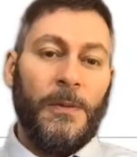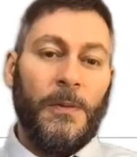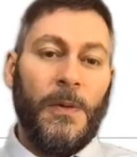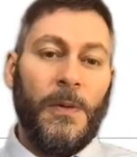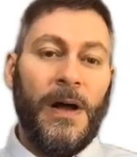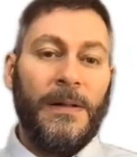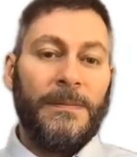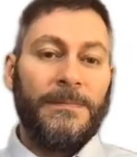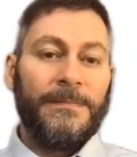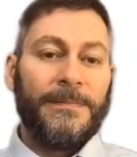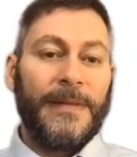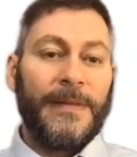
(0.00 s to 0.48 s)

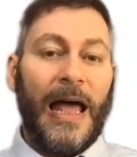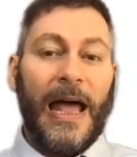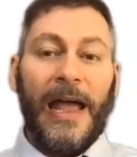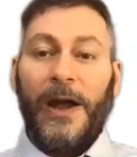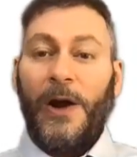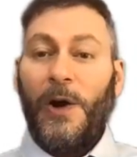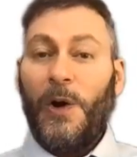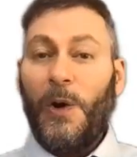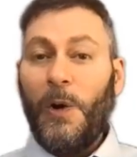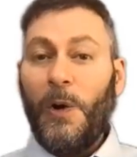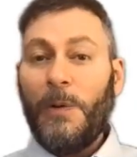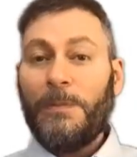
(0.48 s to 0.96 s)
Well,
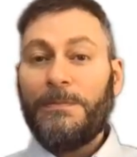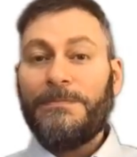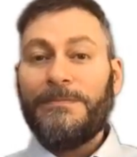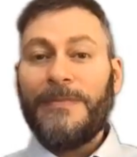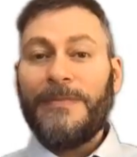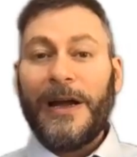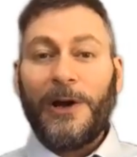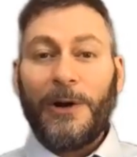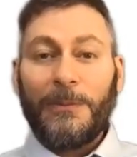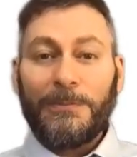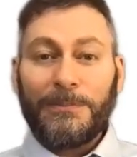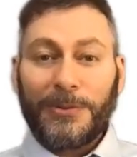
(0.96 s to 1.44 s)
I hope
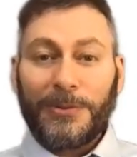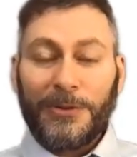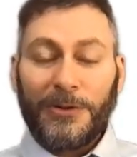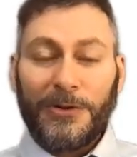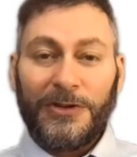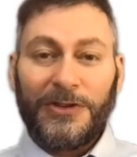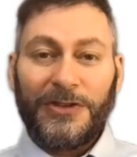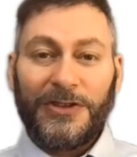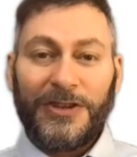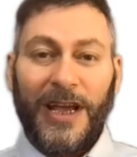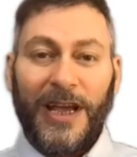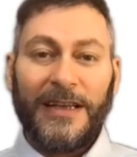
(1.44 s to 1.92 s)
my
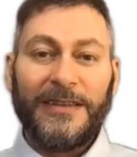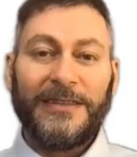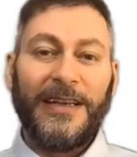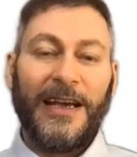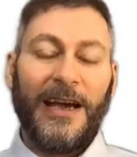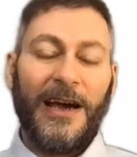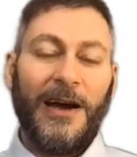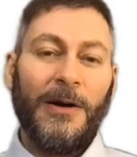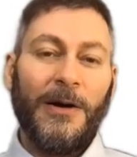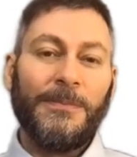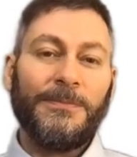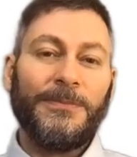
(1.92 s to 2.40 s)
approach has
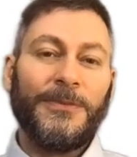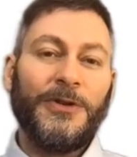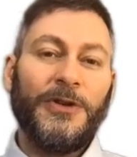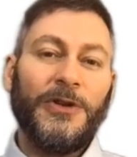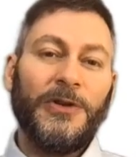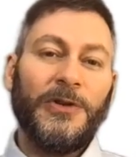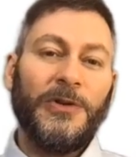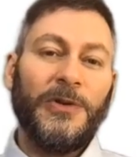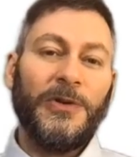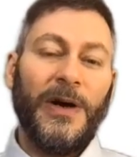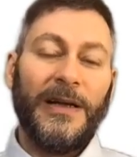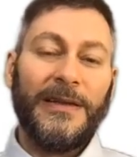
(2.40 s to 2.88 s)
helped
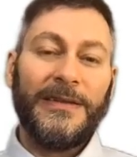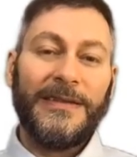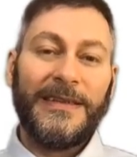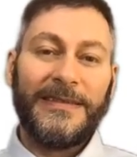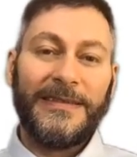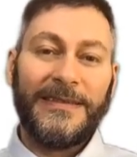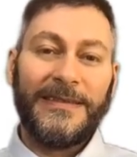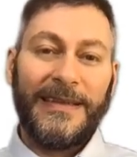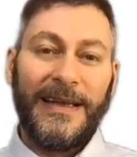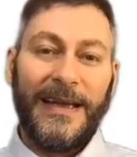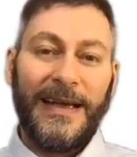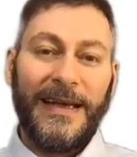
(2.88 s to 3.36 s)
you
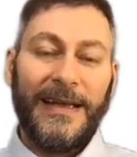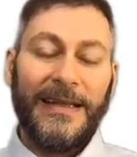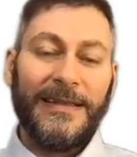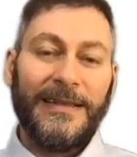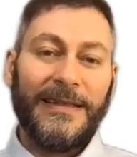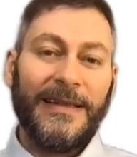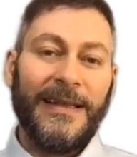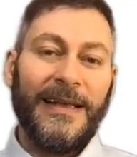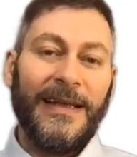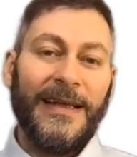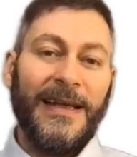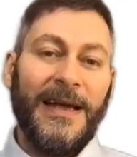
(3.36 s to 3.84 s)

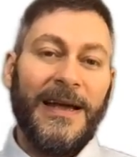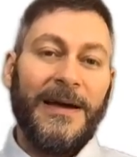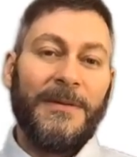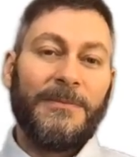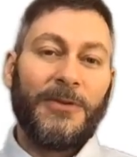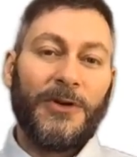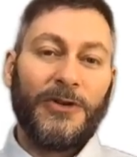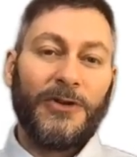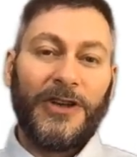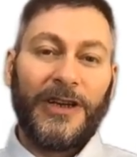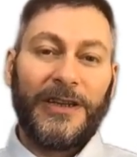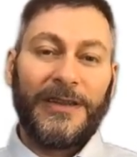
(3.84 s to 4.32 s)
understand
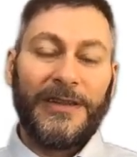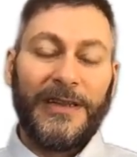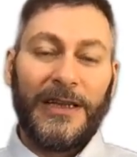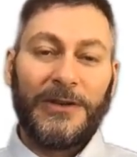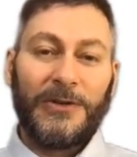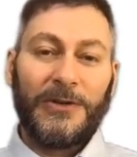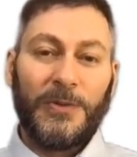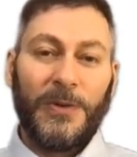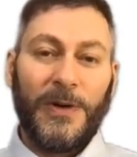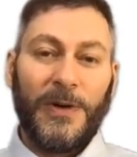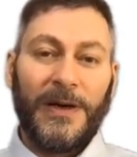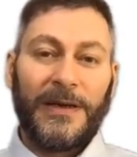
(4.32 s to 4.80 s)
project
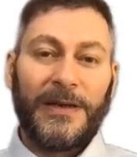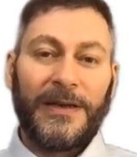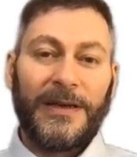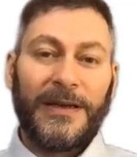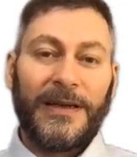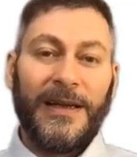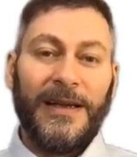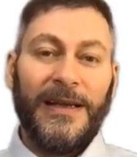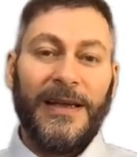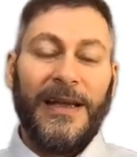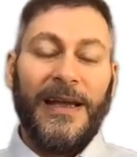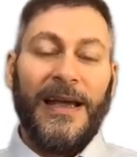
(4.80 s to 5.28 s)

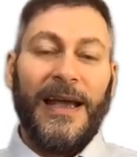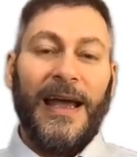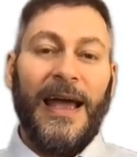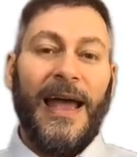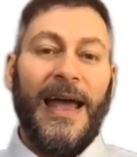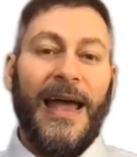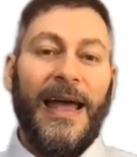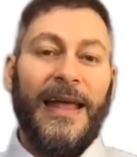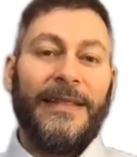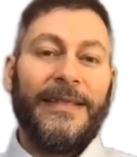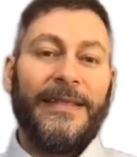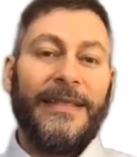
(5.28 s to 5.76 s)
network,
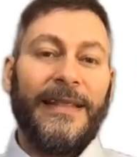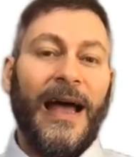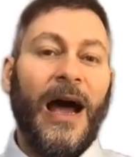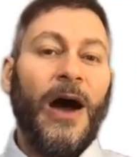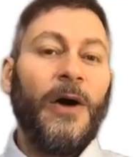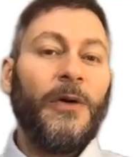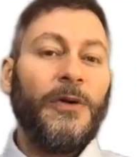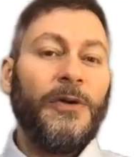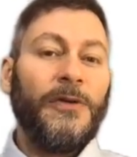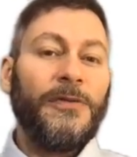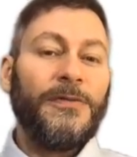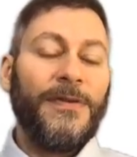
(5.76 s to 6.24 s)
and
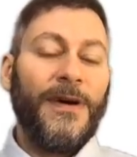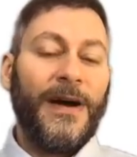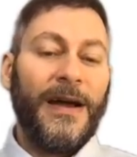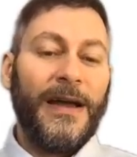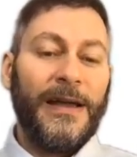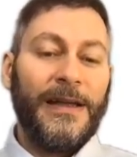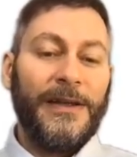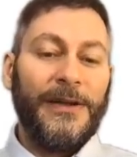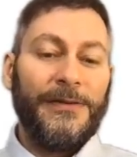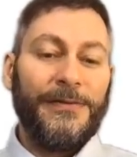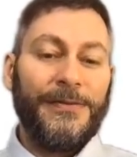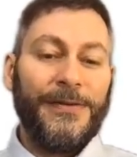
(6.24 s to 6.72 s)
now you
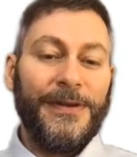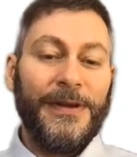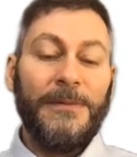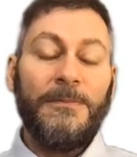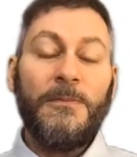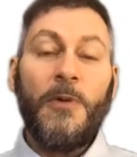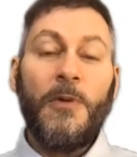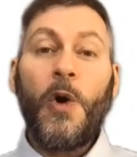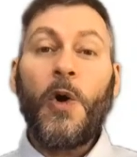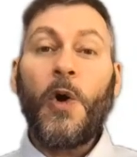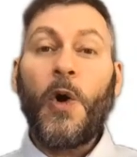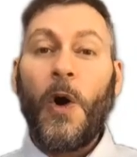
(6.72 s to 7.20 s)
feel
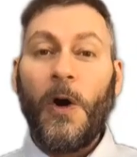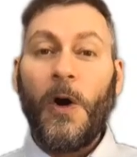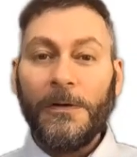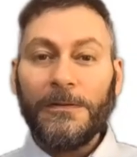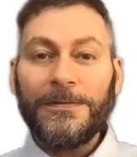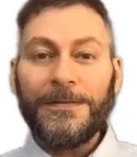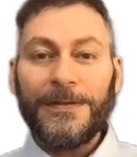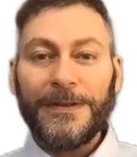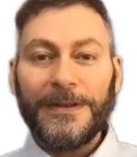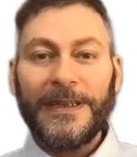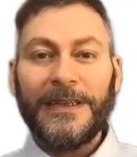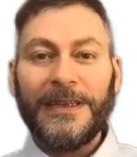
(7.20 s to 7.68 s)
more
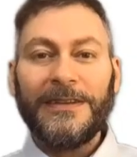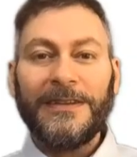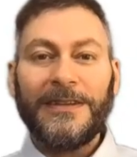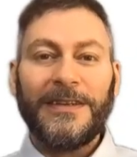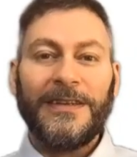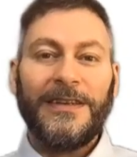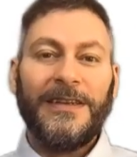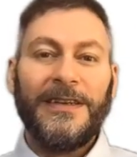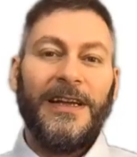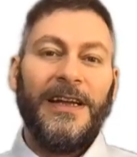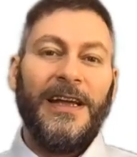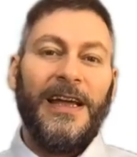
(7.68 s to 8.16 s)

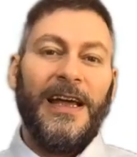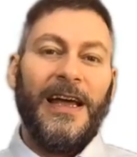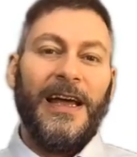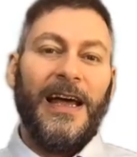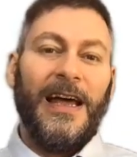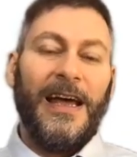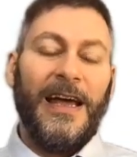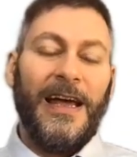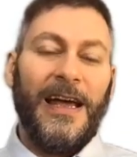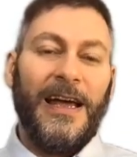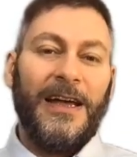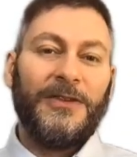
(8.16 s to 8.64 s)
confident
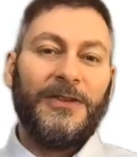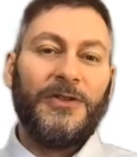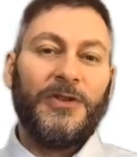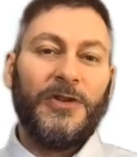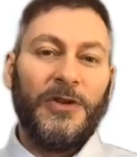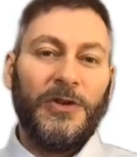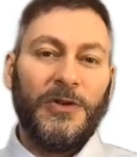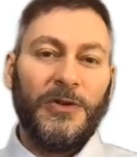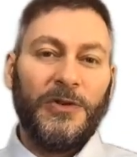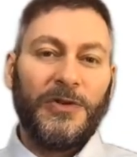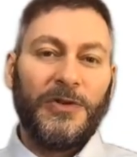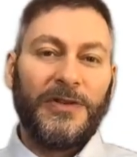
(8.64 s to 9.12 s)

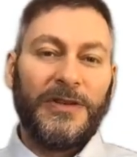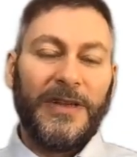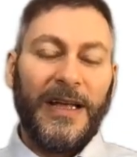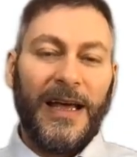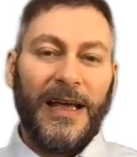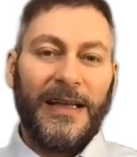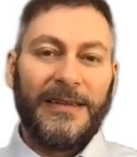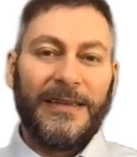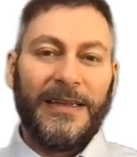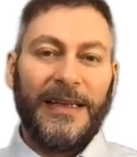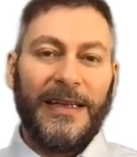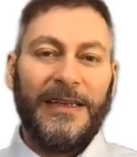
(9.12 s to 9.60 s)
to use
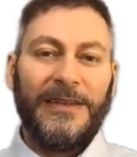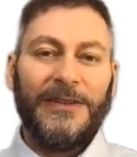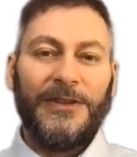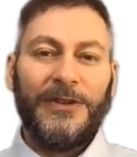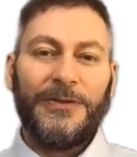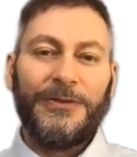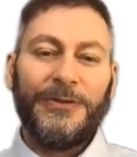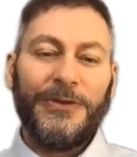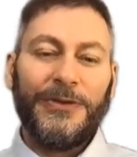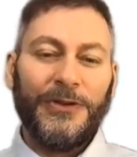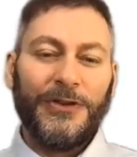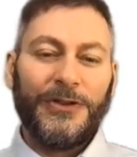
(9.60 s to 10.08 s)
that in
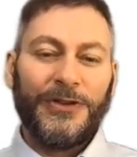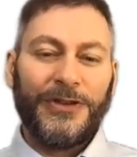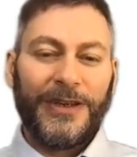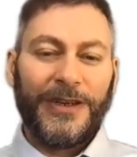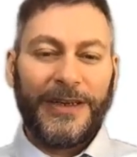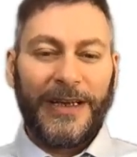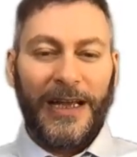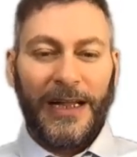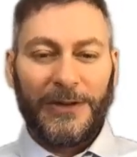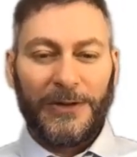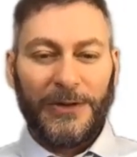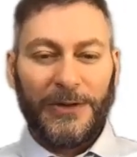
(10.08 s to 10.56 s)
your
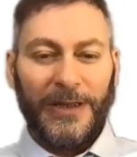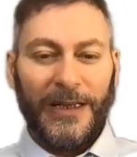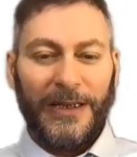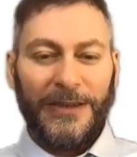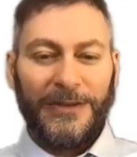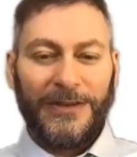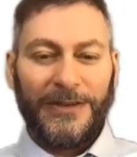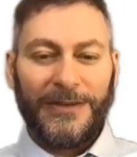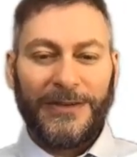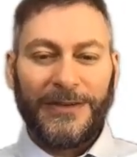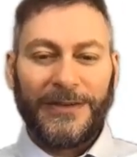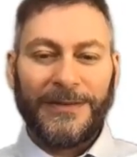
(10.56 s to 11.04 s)
future
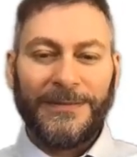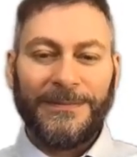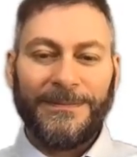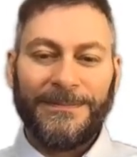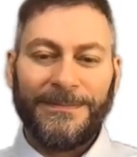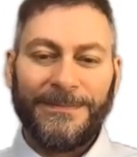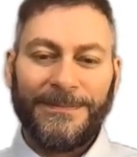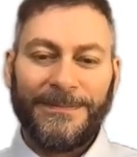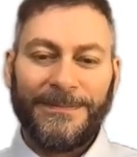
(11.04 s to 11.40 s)
calculations.